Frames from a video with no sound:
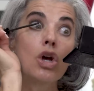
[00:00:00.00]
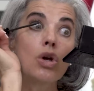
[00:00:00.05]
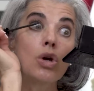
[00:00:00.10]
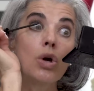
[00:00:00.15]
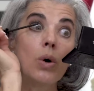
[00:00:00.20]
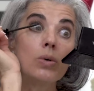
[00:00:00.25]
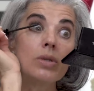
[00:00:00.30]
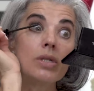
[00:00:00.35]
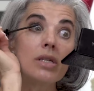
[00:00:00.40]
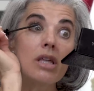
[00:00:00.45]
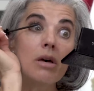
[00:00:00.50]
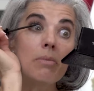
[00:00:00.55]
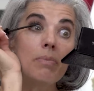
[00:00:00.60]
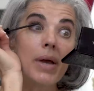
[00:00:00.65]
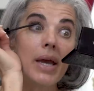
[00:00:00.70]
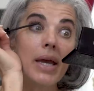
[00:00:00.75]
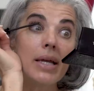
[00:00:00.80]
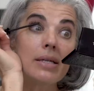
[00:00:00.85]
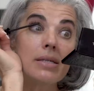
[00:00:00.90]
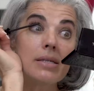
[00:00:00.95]
Go to the
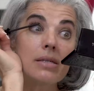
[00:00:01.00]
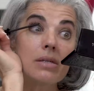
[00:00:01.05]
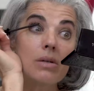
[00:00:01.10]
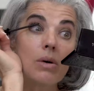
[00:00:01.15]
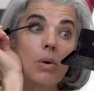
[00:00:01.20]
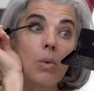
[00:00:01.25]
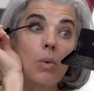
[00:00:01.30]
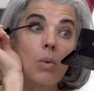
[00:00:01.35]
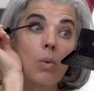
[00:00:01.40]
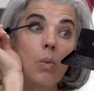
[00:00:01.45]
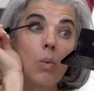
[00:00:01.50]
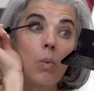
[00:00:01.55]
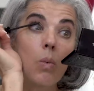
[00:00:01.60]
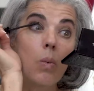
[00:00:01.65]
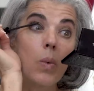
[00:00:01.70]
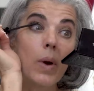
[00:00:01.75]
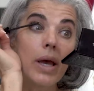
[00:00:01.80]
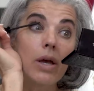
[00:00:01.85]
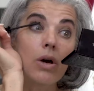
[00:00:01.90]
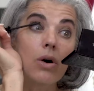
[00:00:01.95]
base,
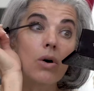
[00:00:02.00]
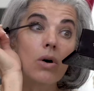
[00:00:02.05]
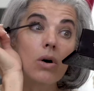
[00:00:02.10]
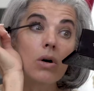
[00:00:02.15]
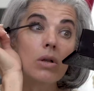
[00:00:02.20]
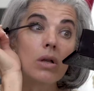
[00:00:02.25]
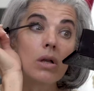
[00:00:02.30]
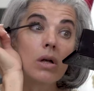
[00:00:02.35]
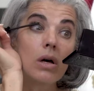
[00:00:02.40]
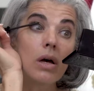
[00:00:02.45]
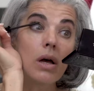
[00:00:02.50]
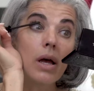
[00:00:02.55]
wiggle,